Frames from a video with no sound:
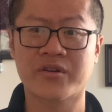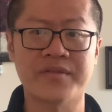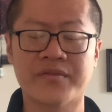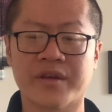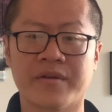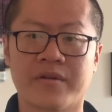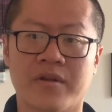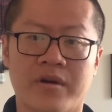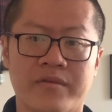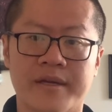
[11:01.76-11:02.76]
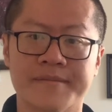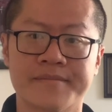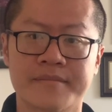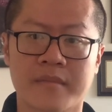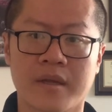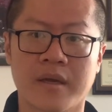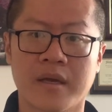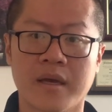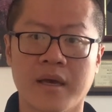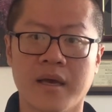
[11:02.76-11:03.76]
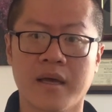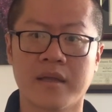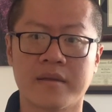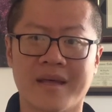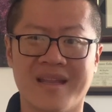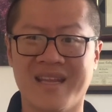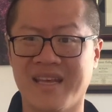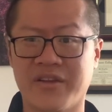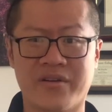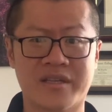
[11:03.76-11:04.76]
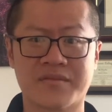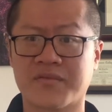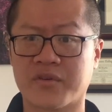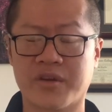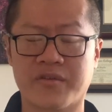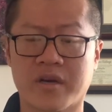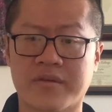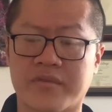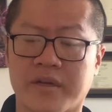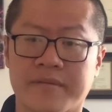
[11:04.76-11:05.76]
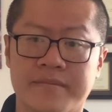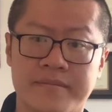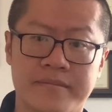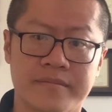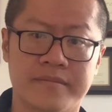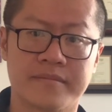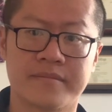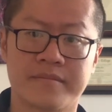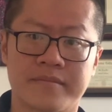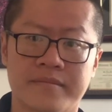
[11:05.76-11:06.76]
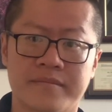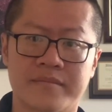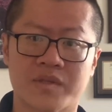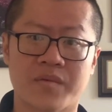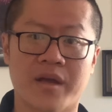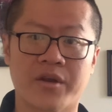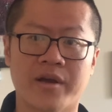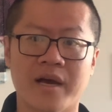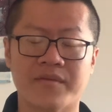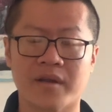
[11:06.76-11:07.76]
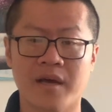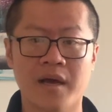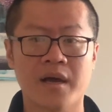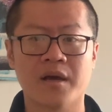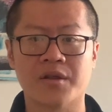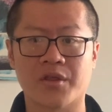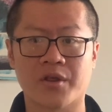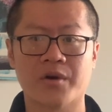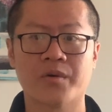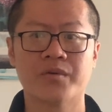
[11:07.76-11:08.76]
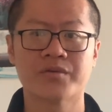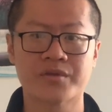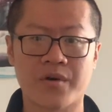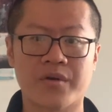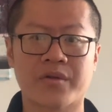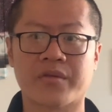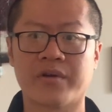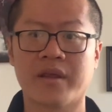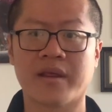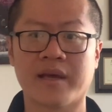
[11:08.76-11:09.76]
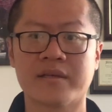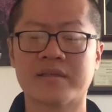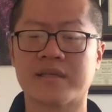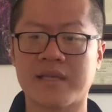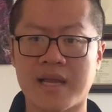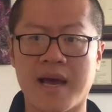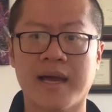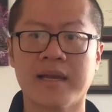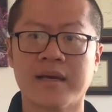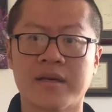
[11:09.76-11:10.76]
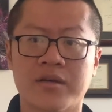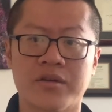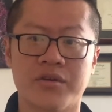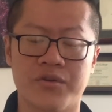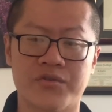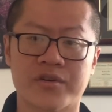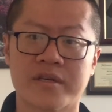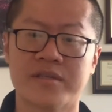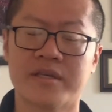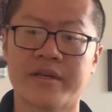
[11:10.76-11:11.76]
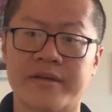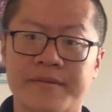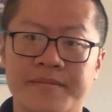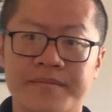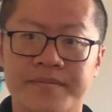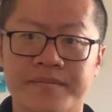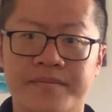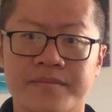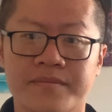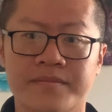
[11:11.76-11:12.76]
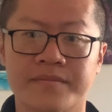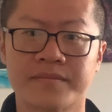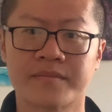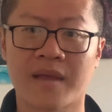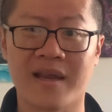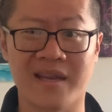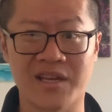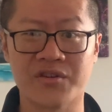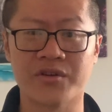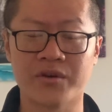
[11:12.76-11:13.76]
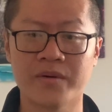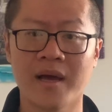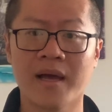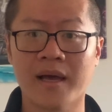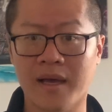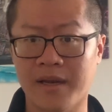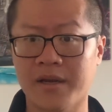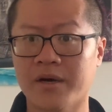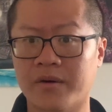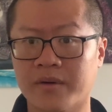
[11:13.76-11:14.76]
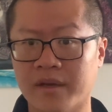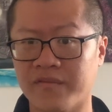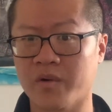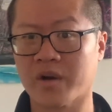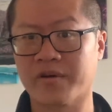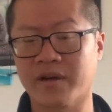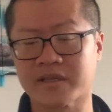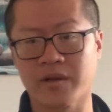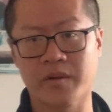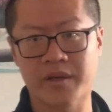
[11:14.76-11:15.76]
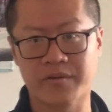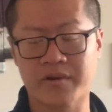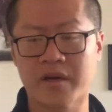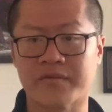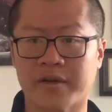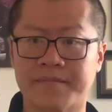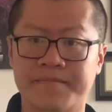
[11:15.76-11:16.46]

good for you in the long run. And neither is it for your recovery. So there you have it. Those are the 3 things that you should consider and need to do and know if you want to accelerate your recovery.